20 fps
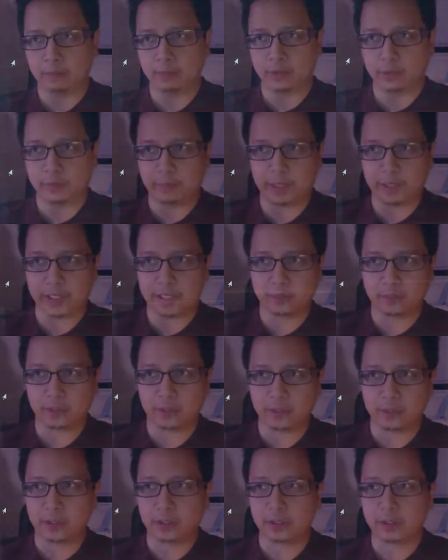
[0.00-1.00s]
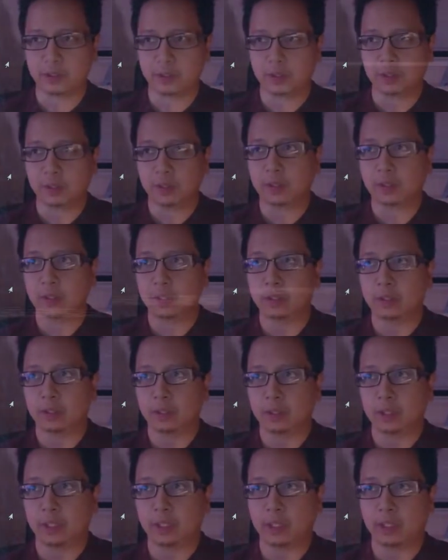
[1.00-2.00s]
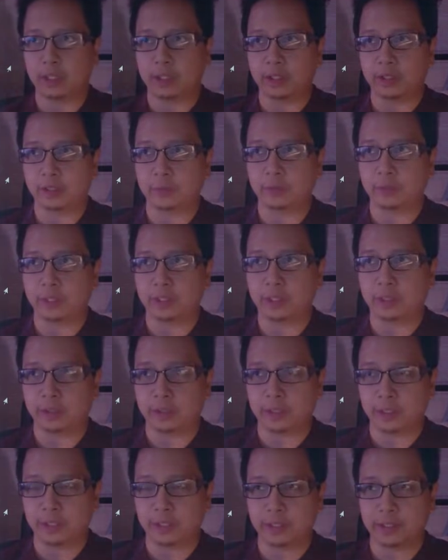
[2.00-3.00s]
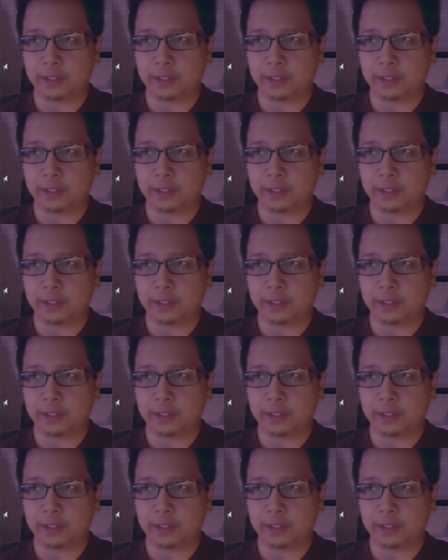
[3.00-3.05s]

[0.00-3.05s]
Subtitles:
your password, and you want to go hit